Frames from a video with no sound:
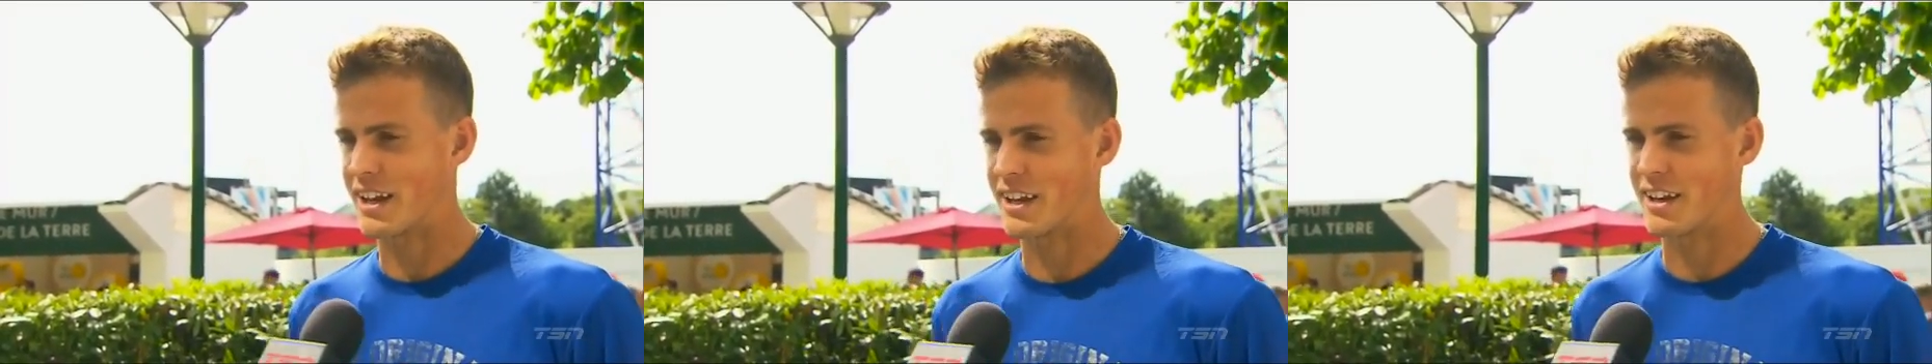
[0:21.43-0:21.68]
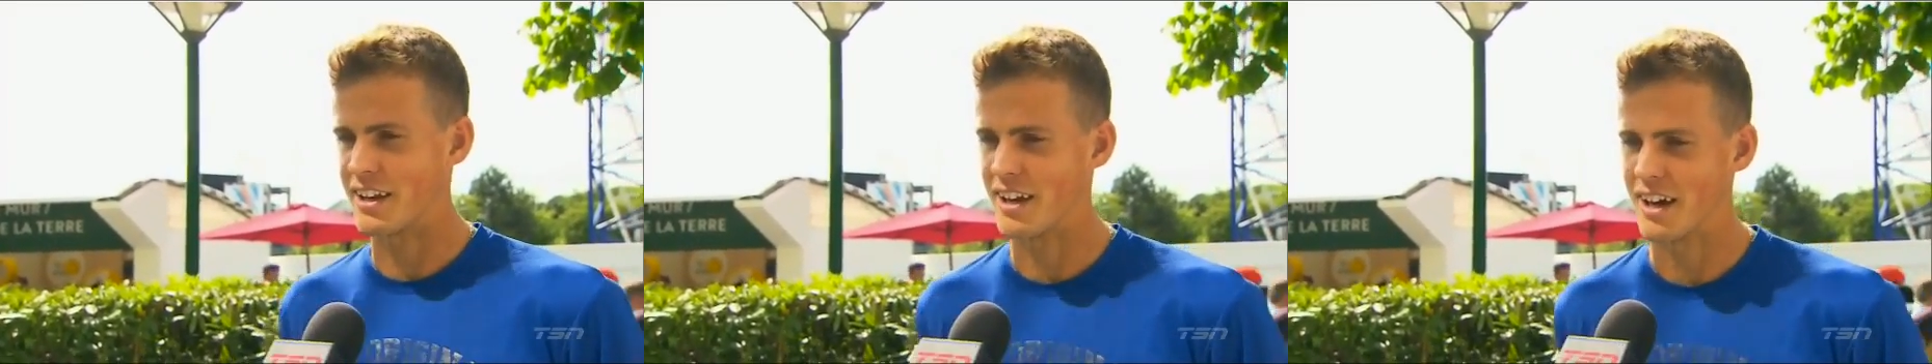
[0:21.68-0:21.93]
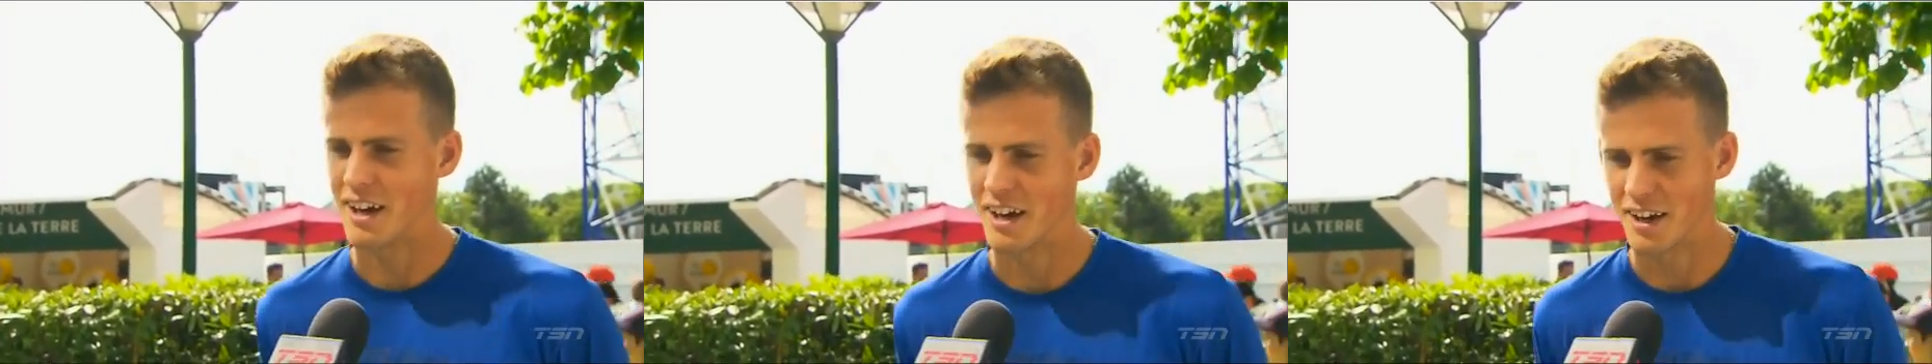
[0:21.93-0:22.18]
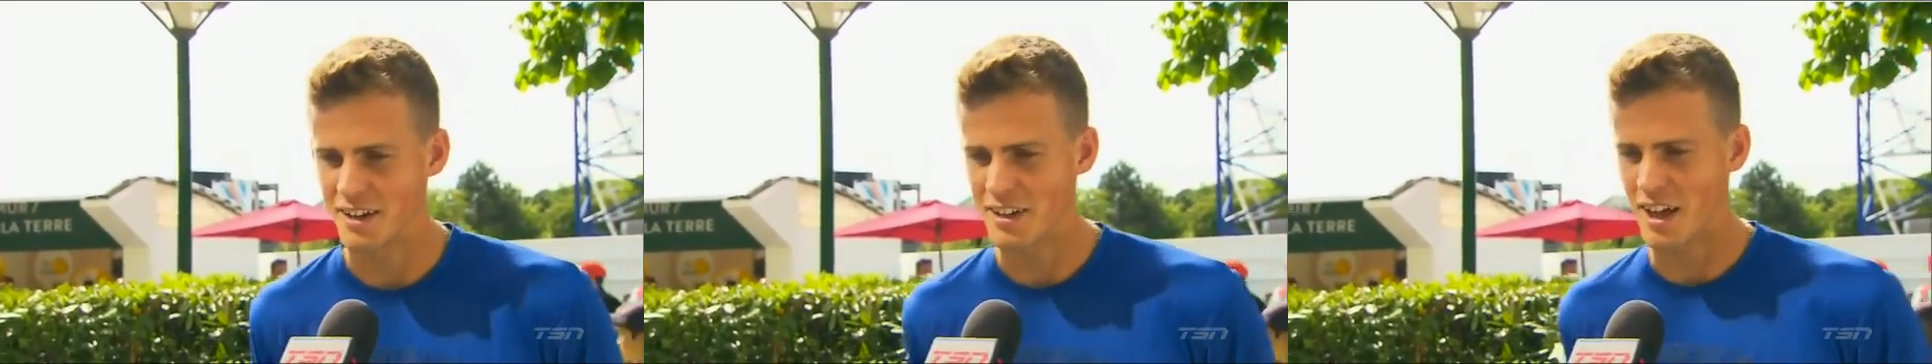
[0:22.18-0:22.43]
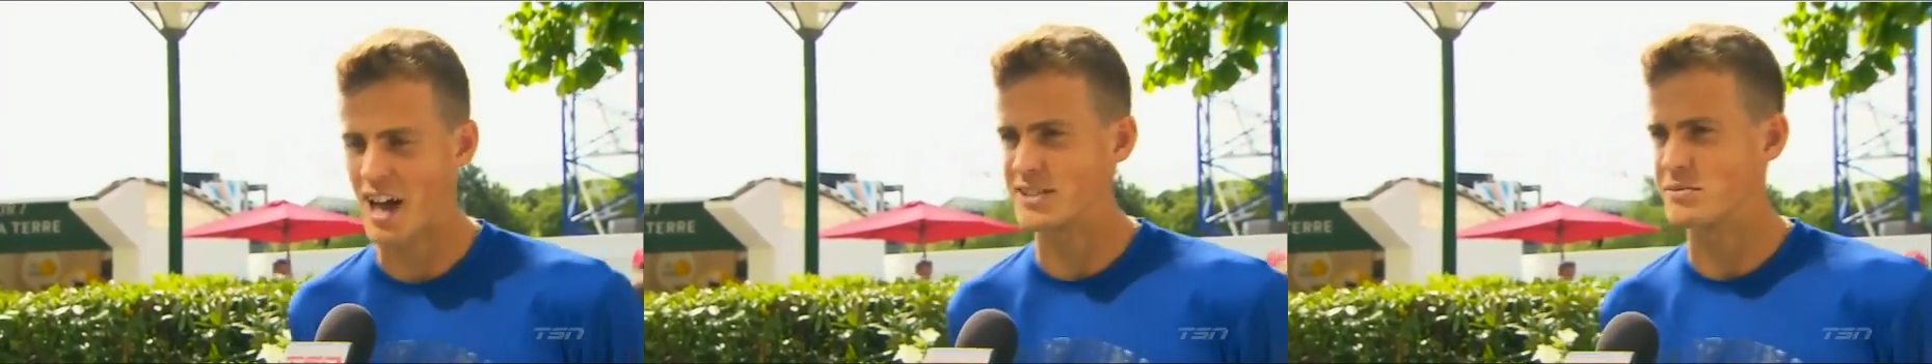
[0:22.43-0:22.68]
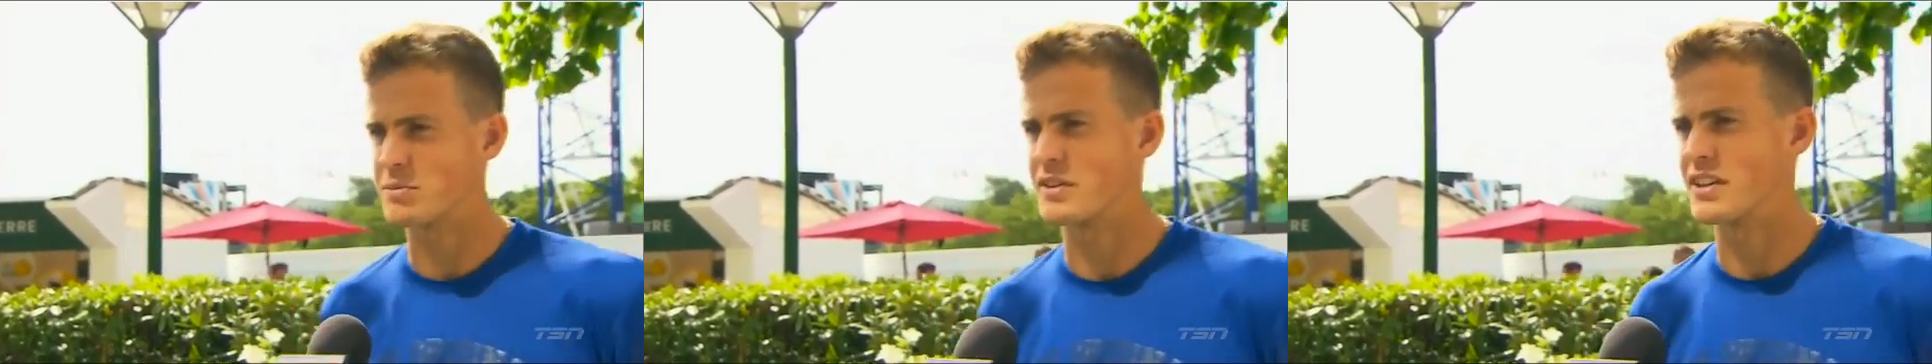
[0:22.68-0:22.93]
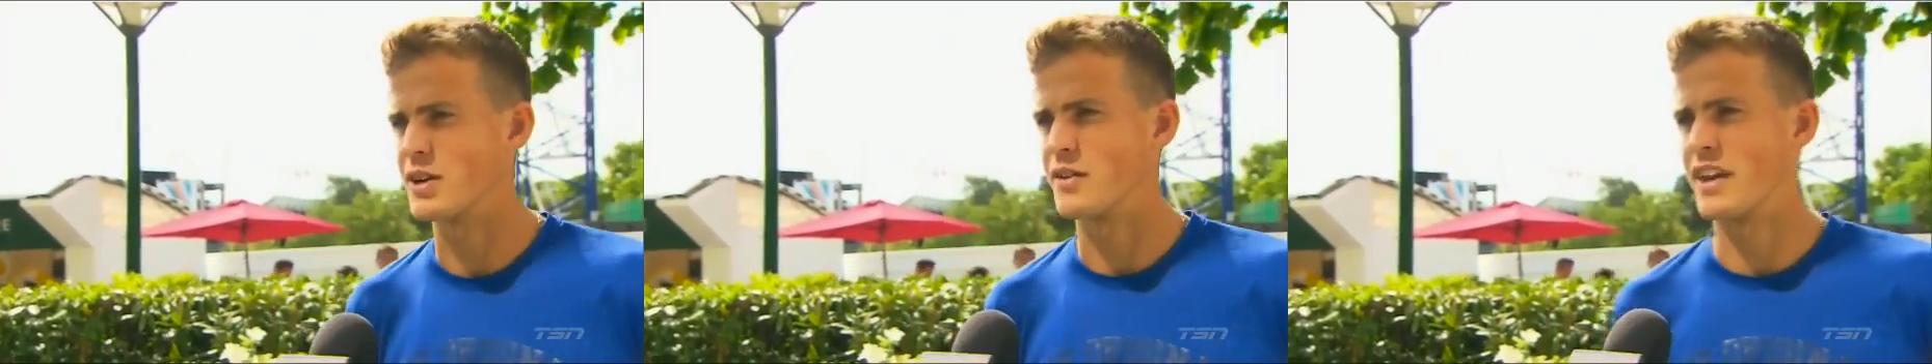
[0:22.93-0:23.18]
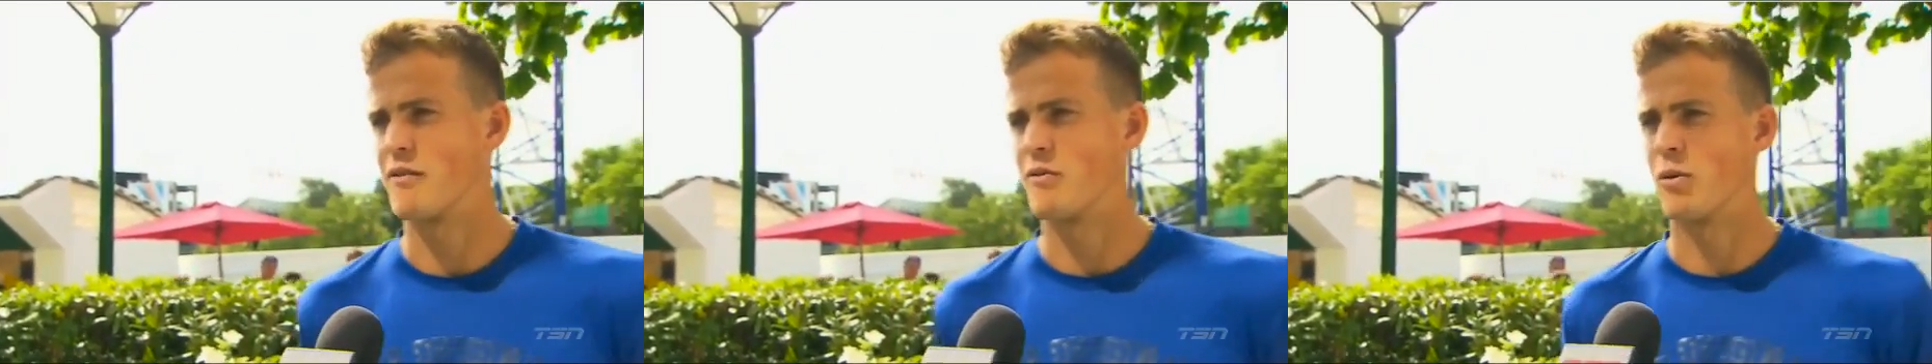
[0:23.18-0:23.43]
And it hasn't been the year
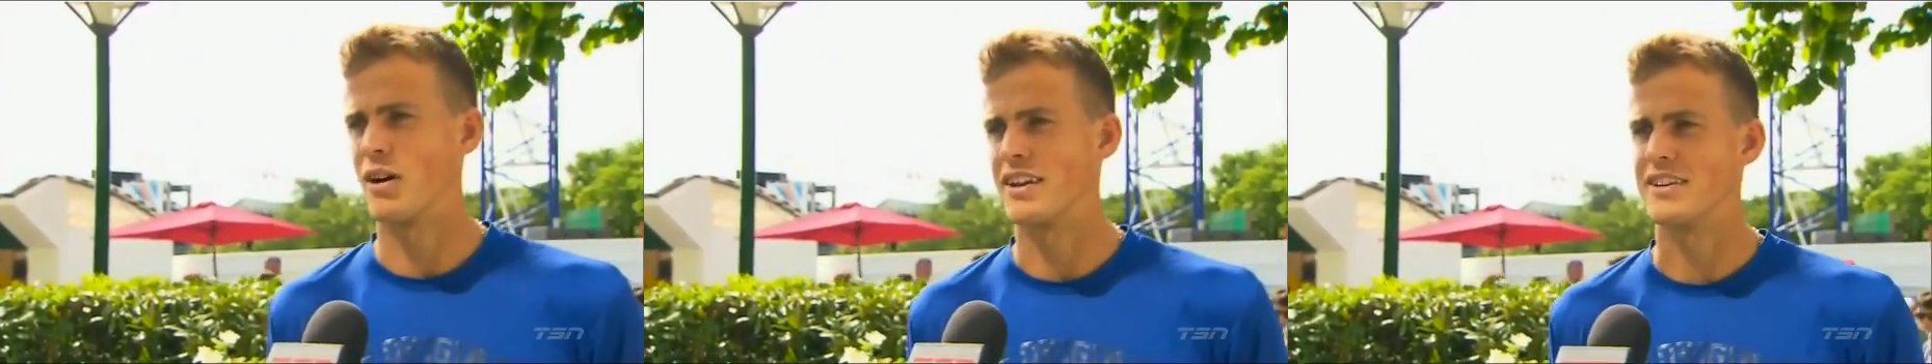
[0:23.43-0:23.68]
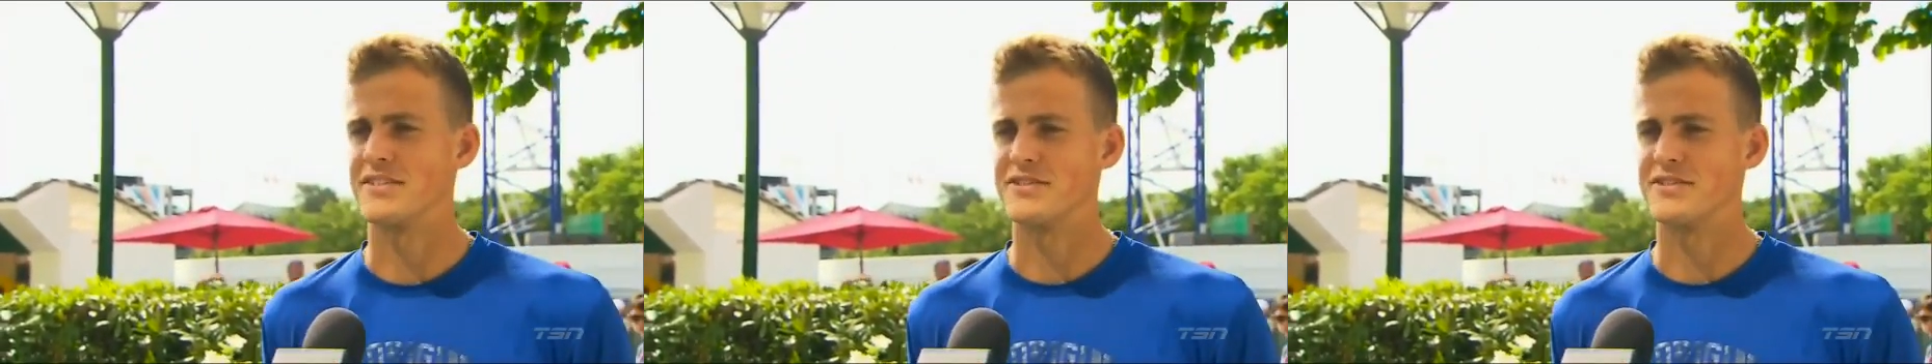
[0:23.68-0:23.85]
that I've wanted